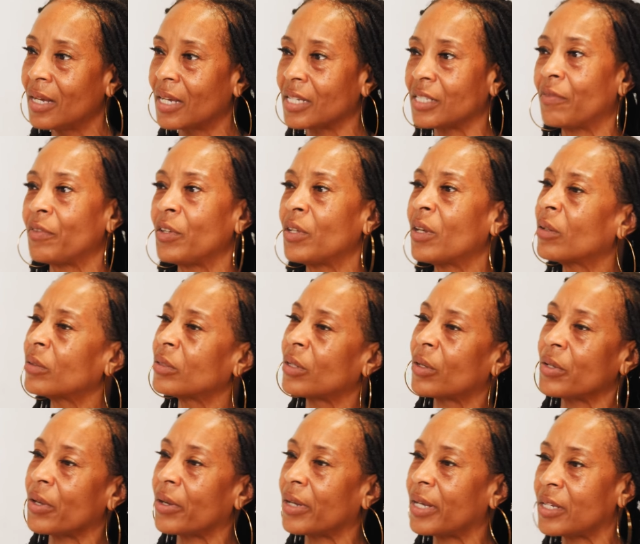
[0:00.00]
Because if you don't
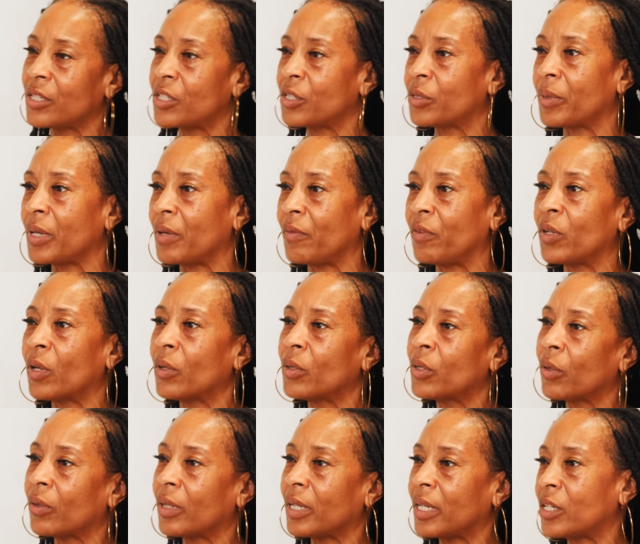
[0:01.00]
know your history, if you don't
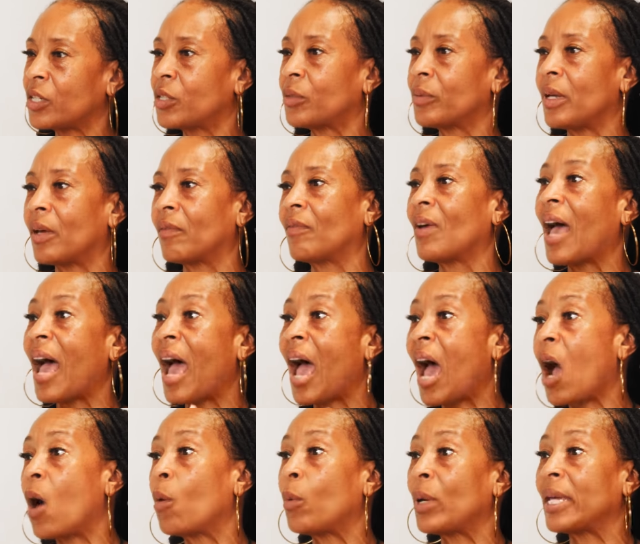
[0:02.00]
know the history of
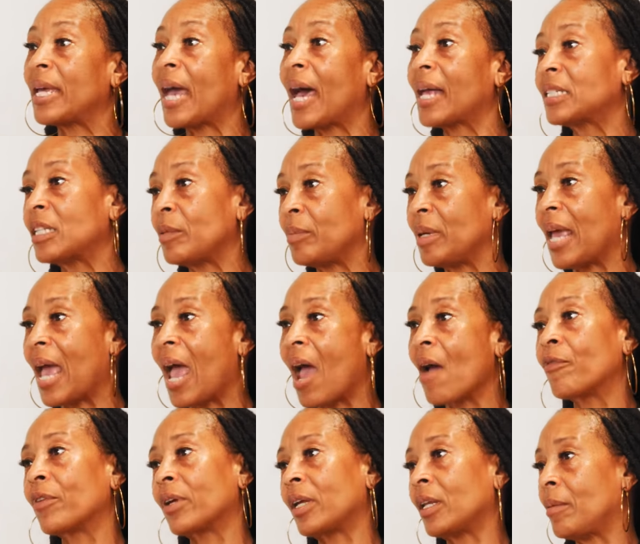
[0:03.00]
how we got to be
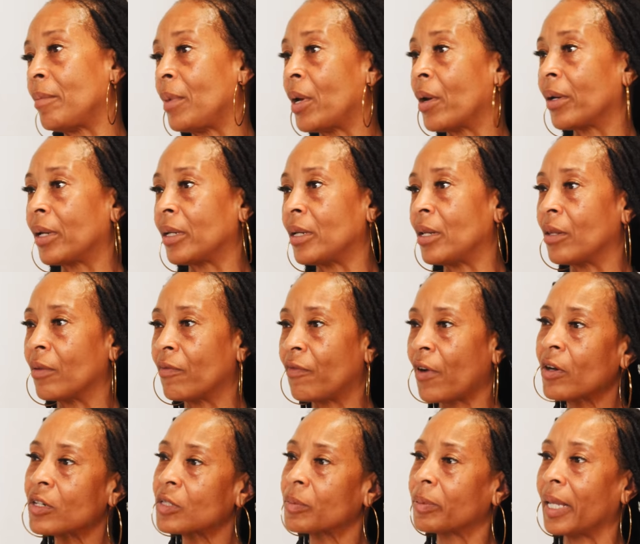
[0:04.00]
African American in the
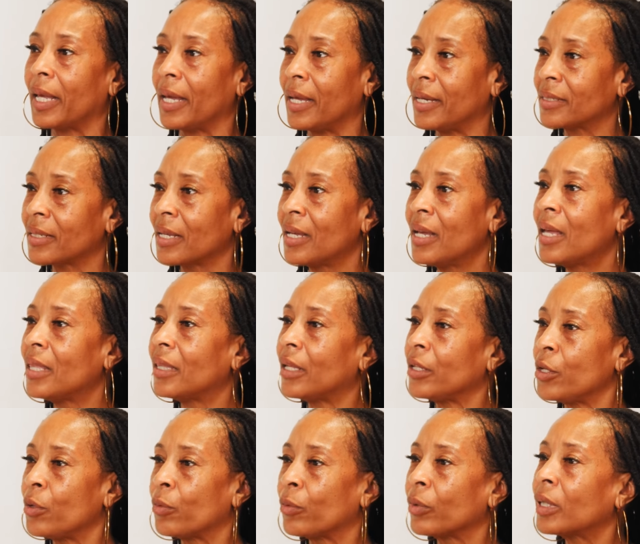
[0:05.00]
first place,
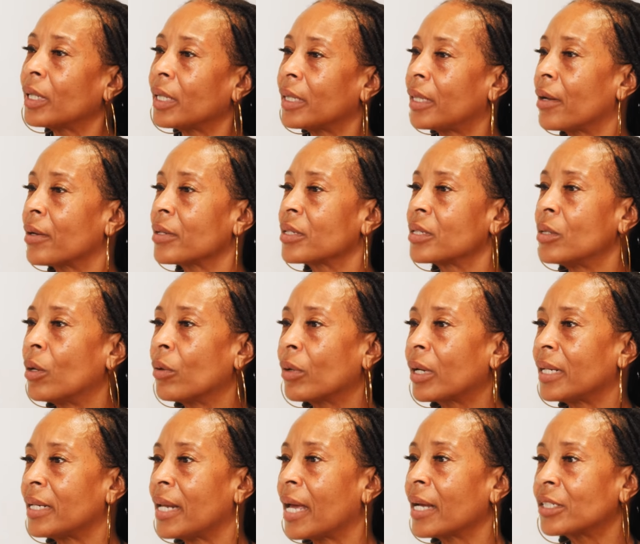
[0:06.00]
then you really, there's no
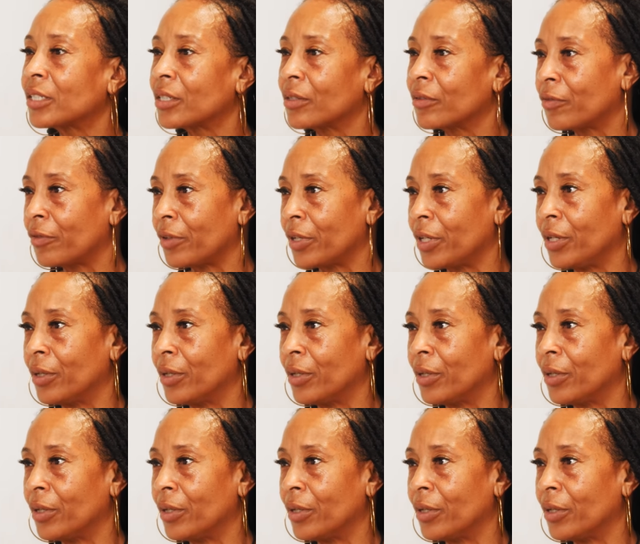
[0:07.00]
connection for you.